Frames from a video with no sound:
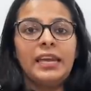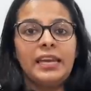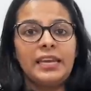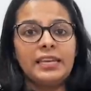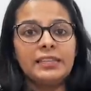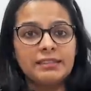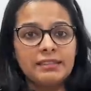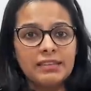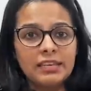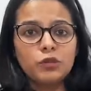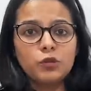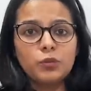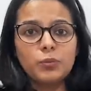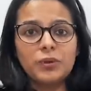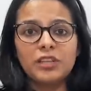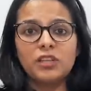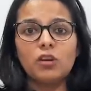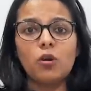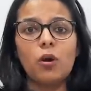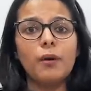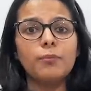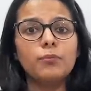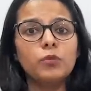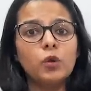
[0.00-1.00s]
In this
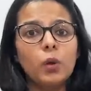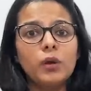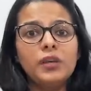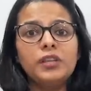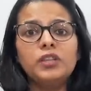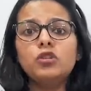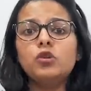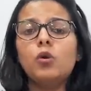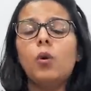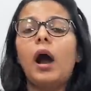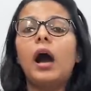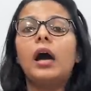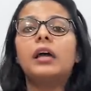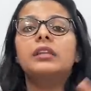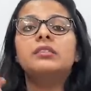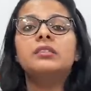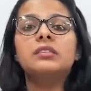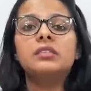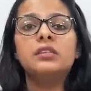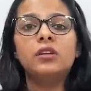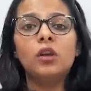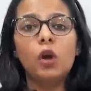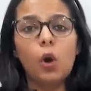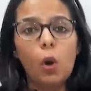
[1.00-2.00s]
video, I'm going to
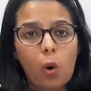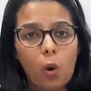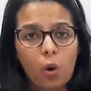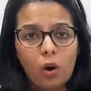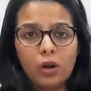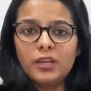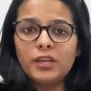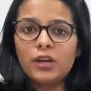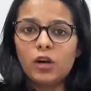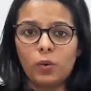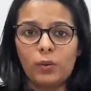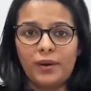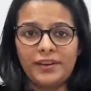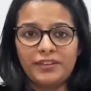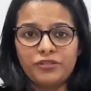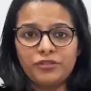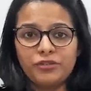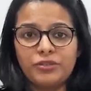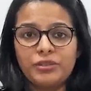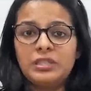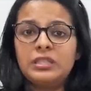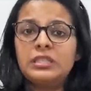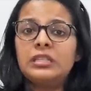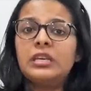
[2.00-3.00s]
answer all your
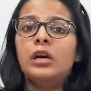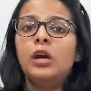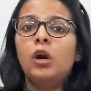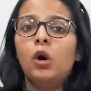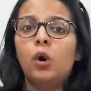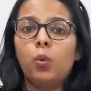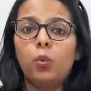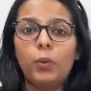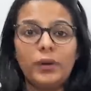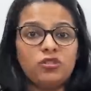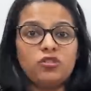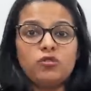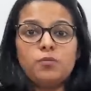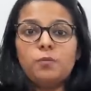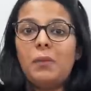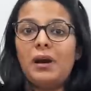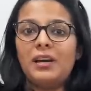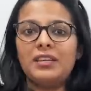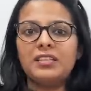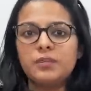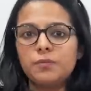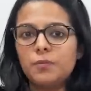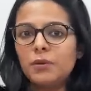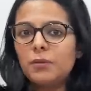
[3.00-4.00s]
questions which
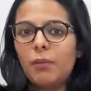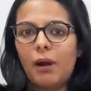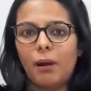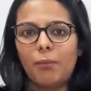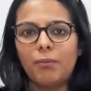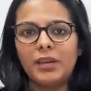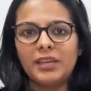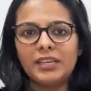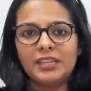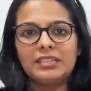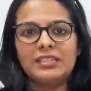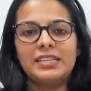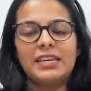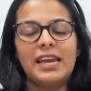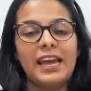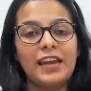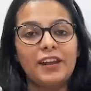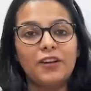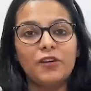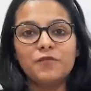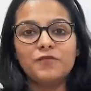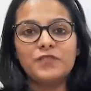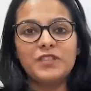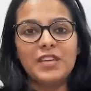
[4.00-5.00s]
must be bubbling in the
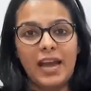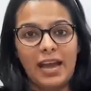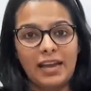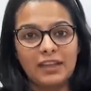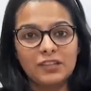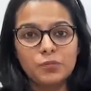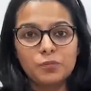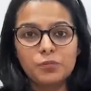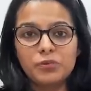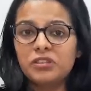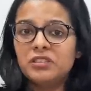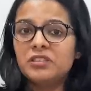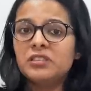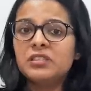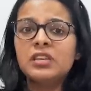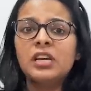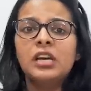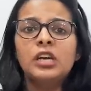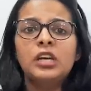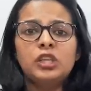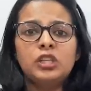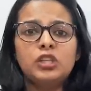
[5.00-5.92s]
head of the aspirants.